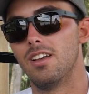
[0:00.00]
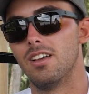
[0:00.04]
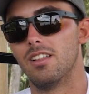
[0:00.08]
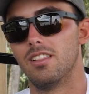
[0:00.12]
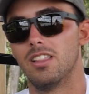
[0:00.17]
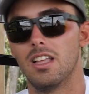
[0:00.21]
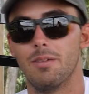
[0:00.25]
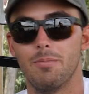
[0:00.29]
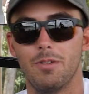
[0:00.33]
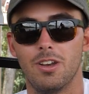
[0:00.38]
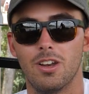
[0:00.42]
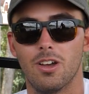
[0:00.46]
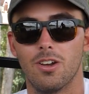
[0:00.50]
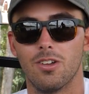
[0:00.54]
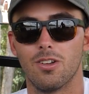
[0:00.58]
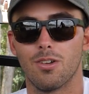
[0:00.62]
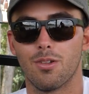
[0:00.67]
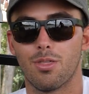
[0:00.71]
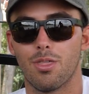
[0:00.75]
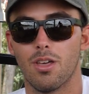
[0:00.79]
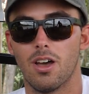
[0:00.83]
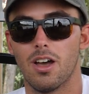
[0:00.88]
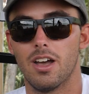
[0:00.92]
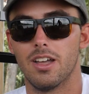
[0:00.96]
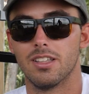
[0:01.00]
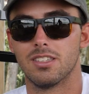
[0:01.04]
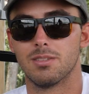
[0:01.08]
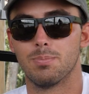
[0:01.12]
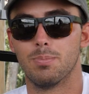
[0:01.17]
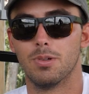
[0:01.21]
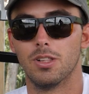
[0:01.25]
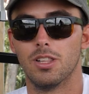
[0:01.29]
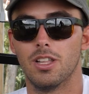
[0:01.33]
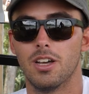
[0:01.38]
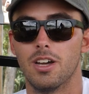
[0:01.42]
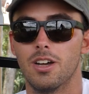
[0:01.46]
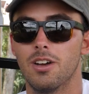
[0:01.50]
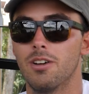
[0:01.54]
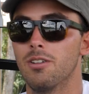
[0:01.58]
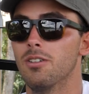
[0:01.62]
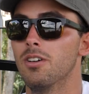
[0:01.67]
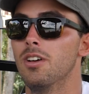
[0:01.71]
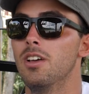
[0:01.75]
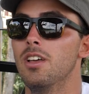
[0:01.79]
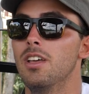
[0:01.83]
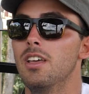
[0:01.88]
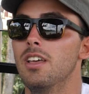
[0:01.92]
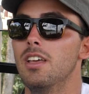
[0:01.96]
Let me know your thoughts below.
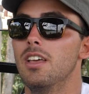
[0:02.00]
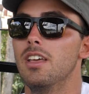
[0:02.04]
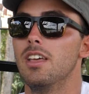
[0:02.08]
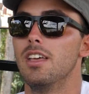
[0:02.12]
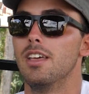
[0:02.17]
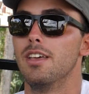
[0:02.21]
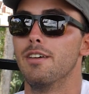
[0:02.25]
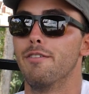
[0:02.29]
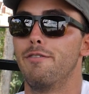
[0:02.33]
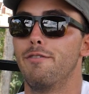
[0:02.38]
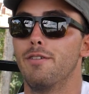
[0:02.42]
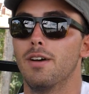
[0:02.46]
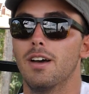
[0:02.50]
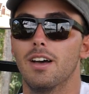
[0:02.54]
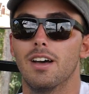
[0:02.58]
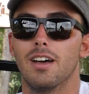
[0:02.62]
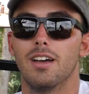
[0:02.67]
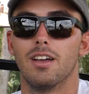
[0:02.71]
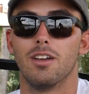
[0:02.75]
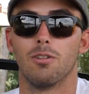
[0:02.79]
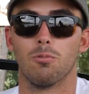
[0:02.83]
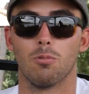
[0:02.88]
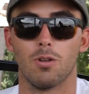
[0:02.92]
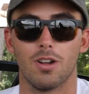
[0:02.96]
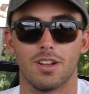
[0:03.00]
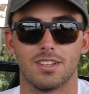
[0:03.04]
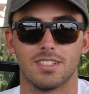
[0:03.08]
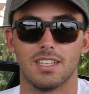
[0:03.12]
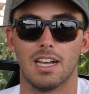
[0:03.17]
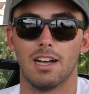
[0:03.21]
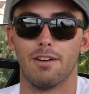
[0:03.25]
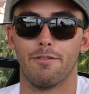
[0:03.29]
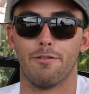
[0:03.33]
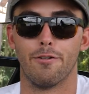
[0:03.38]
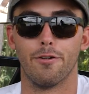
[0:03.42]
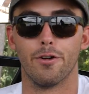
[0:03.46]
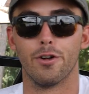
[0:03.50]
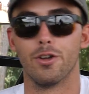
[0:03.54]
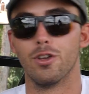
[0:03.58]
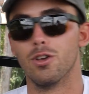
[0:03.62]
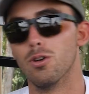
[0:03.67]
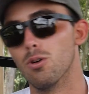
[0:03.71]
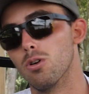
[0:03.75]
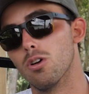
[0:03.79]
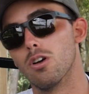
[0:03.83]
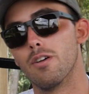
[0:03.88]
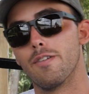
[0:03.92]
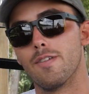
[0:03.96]
If it works out for you,
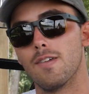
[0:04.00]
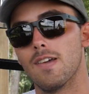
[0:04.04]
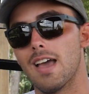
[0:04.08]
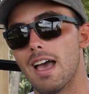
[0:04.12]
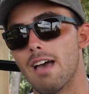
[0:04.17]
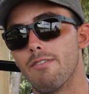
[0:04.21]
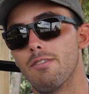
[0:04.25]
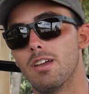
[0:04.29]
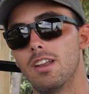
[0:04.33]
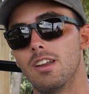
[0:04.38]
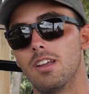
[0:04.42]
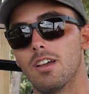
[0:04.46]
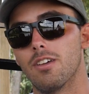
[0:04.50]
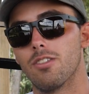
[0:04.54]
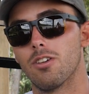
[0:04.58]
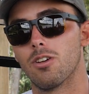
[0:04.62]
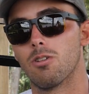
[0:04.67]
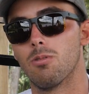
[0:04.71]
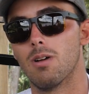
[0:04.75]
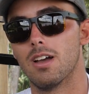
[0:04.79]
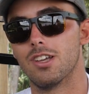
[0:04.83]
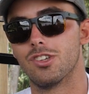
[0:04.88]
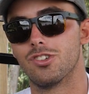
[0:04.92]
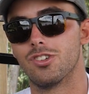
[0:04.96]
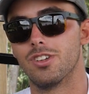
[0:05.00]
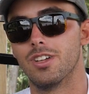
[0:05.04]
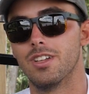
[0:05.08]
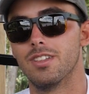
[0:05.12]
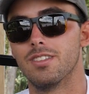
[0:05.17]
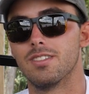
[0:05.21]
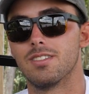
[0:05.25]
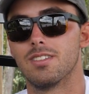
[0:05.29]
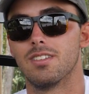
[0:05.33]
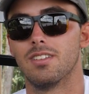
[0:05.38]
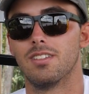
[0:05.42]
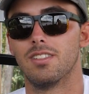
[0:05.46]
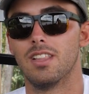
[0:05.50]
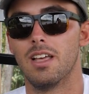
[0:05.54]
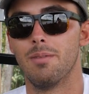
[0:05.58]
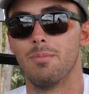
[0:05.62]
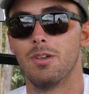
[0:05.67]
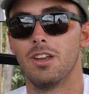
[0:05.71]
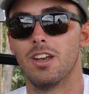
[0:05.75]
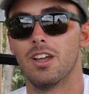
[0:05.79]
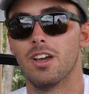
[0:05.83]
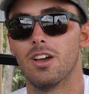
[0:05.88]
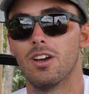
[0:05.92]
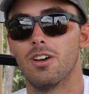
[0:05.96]
or if you have any other questions, let me
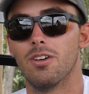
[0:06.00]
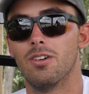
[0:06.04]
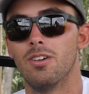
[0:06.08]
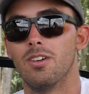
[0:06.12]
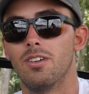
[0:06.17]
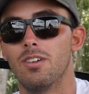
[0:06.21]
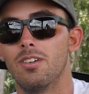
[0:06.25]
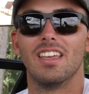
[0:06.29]
know.